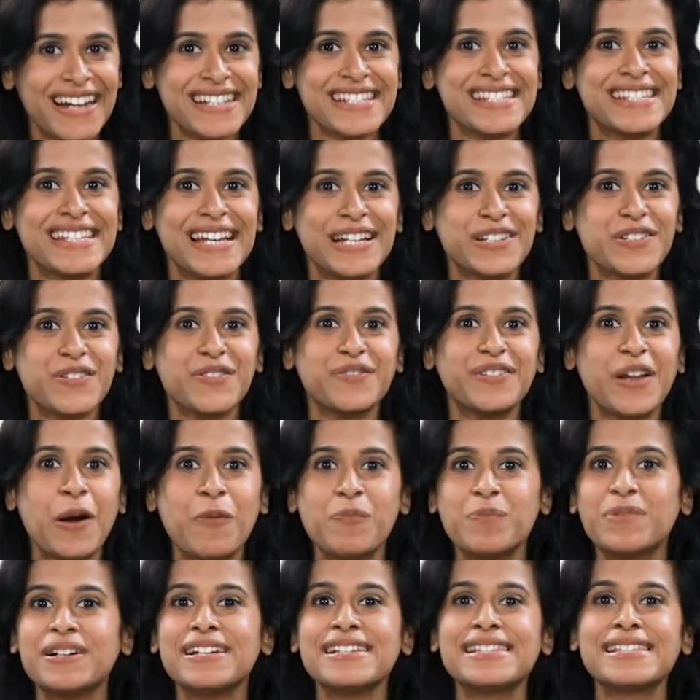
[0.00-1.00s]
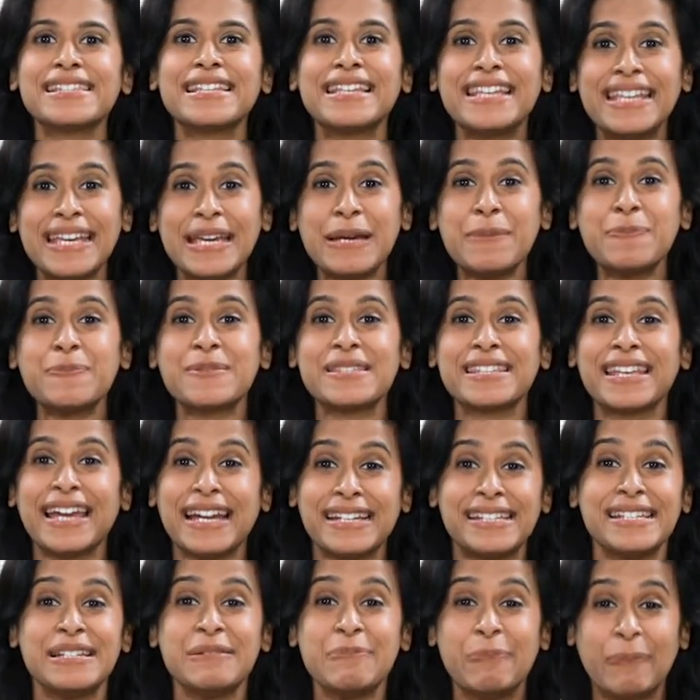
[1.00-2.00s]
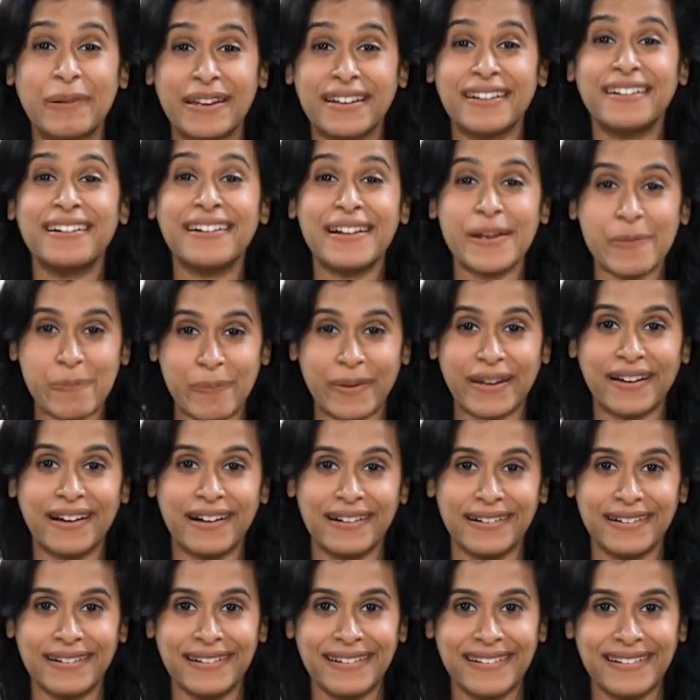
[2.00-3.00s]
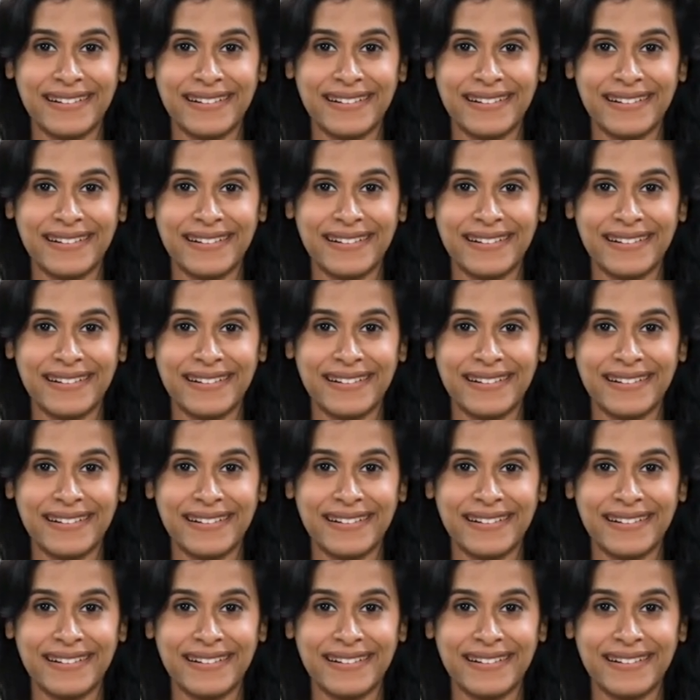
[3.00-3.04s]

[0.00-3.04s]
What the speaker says: our set of numbers keeps getting bigger and bigger.